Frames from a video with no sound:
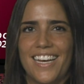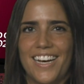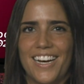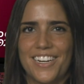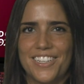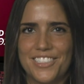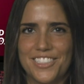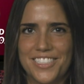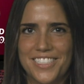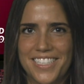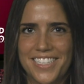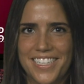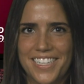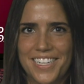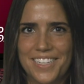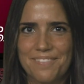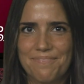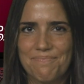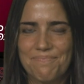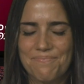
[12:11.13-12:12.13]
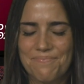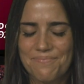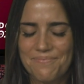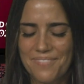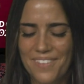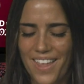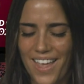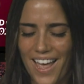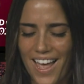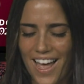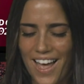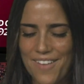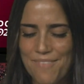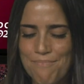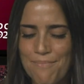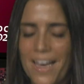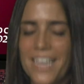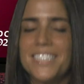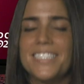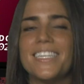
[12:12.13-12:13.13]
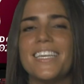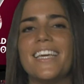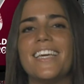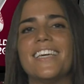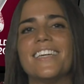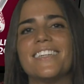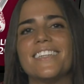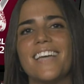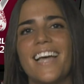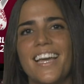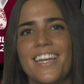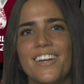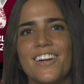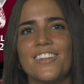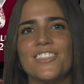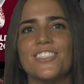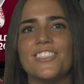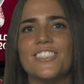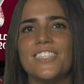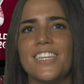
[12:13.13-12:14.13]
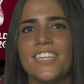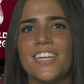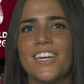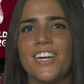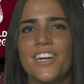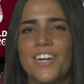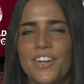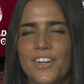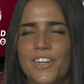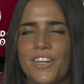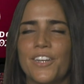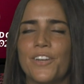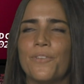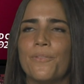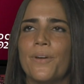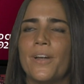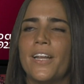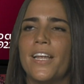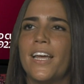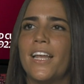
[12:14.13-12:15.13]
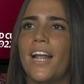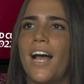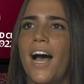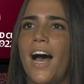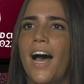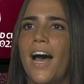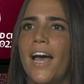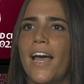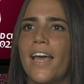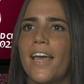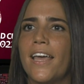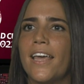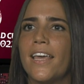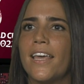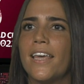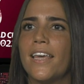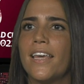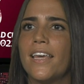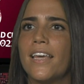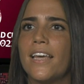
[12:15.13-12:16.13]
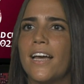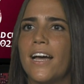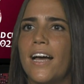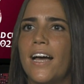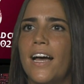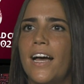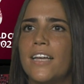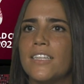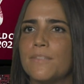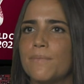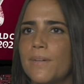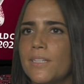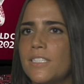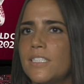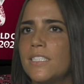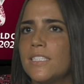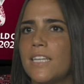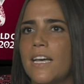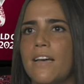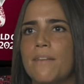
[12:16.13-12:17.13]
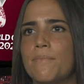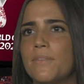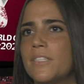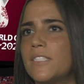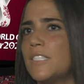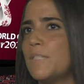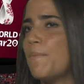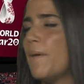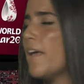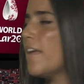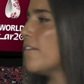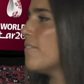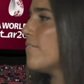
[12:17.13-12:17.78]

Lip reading: Argentina. Messi and Argentina are going to win it. As much as I'm a Spain